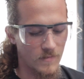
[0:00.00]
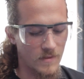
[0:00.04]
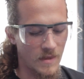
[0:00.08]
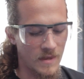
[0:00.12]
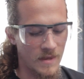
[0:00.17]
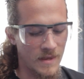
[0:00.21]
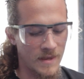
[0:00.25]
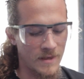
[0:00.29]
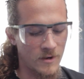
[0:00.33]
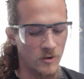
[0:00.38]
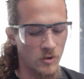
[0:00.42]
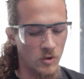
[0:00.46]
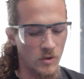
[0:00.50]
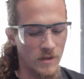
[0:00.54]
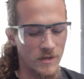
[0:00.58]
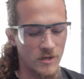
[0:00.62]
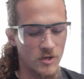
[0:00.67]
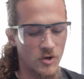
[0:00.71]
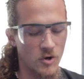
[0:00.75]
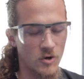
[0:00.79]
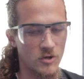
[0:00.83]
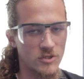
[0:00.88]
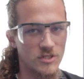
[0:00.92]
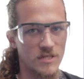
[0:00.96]
it'll
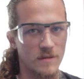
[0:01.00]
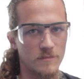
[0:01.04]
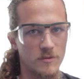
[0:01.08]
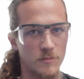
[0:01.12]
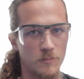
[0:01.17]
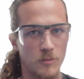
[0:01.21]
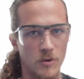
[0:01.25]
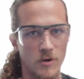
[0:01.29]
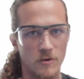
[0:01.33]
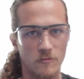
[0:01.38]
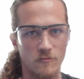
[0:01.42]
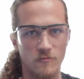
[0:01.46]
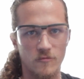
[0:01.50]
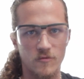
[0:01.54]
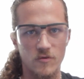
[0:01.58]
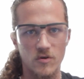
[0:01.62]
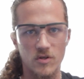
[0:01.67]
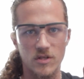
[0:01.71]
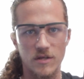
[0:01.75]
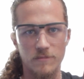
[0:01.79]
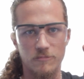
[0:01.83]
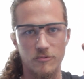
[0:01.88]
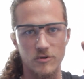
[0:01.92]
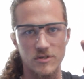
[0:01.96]
encourage them to put a
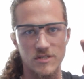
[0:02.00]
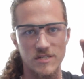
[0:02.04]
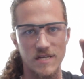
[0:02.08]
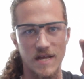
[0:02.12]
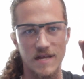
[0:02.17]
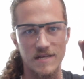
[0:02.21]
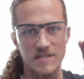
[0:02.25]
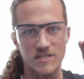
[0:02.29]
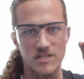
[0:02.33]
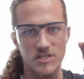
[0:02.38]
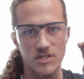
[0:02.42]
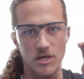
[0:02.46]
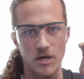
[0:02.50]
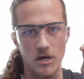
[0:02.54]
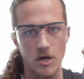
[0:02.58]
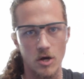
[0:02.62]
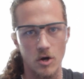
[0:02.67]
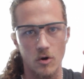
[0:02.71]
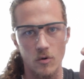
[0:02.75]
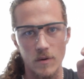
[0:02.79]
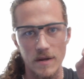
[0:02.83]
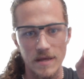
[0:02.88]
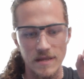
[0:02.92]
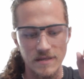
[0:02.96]
really precise
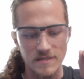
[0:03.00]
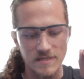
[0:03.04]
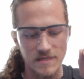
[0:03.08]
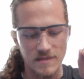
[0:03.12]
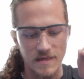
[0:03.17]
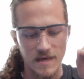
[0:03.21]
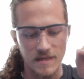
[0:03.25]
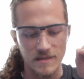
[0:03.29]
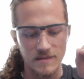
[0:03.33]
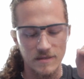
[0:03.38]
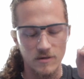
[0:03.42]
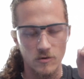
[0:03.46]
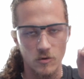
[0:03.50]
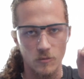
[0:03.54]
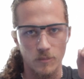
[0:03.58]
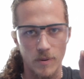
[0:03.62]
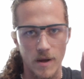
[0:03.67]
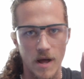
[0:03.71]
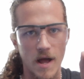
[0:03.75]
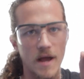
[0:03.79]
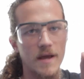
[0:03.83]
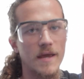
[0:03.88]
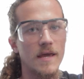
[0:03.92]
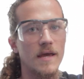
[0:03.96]
toe into that little
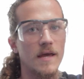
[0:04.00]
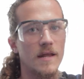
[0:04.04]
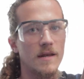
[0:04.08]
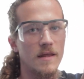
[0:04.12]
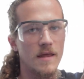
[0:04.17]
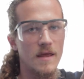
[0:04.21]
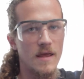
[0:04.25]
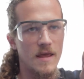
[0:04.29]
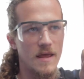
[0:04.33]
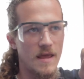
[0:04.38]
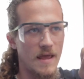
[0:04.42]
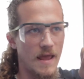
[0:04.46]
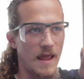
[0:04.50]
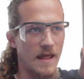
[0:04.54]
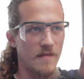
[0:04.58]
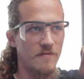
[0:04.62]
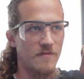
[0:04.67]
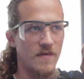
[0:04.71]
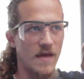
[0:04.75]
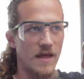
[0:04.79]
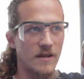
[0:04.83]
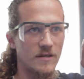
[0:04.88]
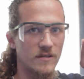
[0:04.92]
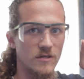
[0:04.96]
pocket
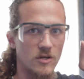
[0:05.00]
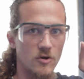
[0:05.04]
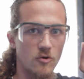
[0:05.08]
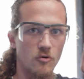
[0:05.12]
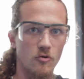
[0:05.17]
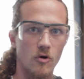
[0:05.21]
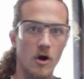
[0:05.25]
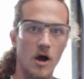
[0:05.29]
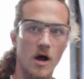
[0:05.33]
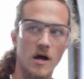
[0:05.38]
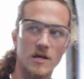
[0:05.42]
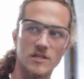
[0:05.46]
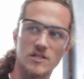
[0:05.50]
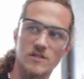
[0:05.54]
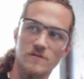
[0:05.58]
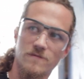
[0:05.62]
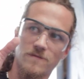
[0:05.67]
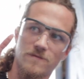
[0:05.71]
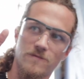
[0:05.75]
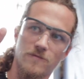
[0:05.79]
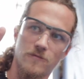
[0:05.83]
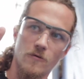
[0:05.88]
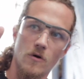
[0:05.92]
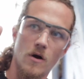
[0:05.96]
and then cross
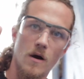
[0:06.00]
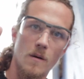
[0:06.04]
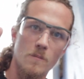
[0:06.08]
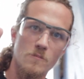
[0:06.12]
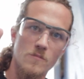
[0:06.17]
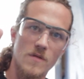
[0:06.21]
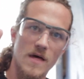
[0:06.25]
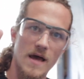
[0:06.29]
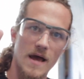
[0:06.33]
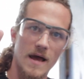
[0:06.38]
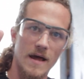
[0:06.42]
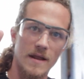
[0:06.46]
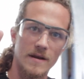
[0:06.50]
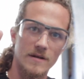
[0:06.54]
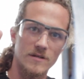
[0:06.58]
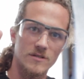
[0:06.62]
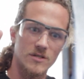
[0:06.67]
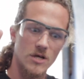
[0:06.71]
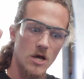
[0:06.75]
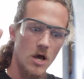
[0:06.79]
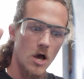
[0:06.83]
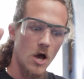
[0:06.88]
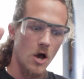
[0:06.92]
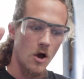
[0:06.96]
from that
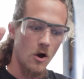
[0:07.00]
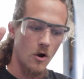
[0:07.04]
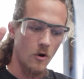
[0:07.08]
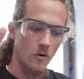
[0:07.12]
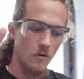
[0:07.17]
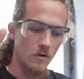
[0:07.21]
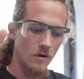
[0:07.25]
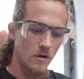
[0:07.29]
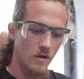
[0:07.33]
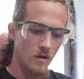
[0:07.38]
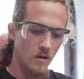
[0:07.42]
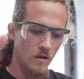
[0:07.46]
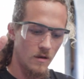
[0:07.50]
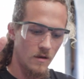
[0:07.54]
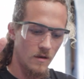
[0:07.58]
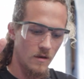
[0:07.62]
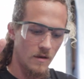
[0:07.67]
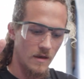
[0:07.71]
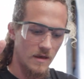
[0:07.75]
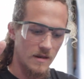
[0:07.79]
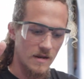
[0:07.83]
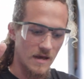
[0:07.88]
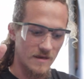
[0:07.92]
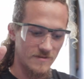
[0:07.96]
toe.
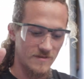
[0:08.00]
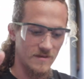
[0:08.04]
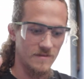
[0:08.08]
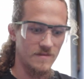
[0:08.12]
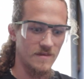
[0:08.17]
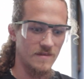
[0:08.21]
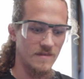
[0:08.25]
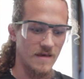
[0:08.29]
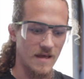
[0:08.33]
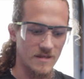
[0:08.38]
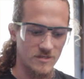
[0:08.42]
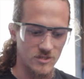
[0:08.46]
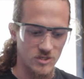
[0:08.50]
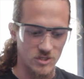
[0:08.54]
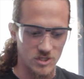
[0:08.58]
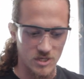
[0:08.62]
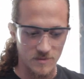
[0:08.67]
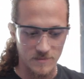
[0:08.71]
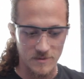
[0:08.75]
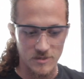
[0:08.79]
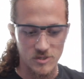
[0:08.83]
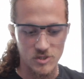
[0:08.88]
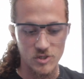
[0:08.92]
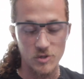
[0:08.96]
And I think that that's just
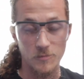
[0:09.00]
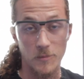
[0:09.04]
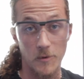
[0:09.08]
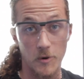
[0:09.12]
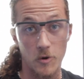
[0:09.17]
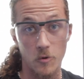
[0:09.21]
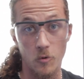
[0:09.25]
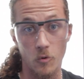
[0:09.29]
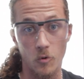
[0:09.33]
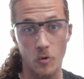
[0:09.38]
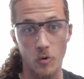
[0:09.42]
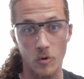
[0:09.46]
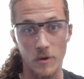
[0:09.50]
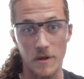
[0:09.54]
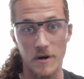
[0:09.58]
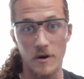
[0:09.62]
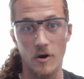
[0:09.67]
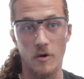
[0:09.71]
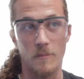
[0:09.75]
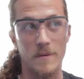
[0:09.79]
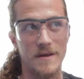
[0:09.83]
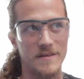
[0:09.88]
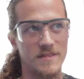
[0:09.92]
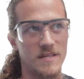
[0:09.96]
gonna be super cool, and
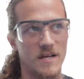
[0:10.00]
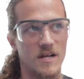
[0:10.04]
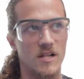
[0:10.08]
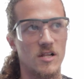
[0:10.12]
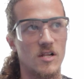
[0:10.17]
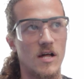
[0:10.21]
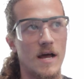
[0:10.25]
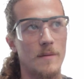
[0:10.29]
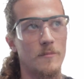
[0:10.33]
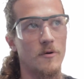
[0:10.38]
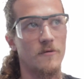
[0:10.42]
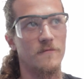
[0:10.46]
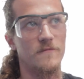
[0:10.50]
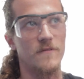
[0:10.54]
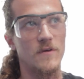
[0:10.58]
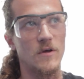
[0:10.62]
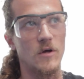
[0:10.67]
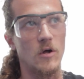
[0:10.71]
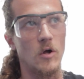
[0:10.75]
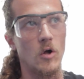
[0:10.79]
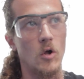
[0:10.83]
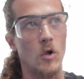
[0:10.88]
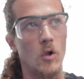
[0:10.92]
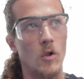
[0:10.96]
it'll make the climber
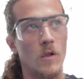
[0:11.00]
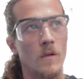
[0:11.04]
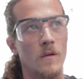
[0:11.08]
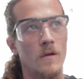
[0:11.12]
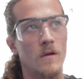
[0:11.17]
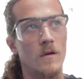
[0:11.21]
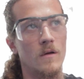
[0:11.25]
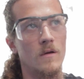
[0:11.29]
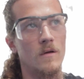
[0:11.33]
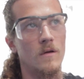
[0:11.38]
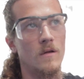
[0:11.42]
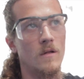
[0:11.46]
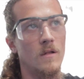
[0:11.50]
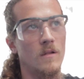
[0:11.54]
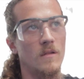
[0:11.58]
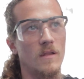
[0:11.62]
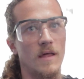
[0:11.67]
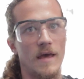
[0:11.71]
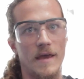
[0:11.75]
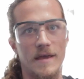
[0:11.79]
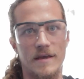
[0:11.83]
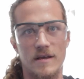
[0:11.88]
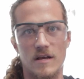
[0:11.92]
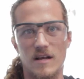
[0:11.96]
feel
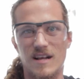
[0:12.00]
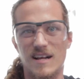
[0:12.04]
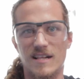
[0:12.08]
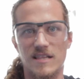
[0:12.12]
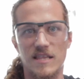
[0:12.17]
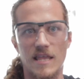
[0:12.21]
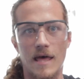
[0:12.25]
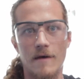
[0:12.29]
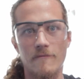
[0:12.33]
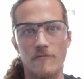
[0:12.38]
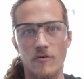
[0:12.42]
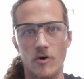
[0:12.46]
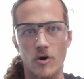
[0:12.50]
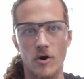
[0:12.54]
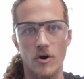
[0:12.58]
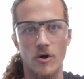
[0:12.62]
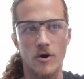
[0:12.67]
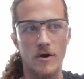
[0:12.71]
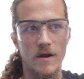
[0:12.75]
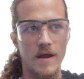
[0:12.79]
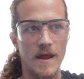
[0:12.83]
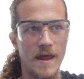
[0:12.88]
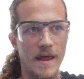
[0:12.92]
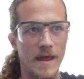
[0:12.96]
like
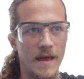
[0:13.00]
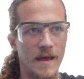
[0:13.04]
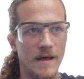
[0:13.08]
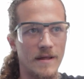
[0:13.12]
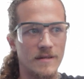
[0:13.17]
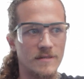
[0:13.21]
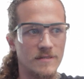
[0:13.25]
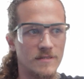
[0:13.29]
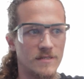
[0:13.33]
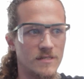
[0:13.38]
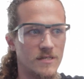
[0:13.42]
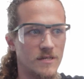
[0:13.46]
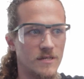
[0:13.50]
clever and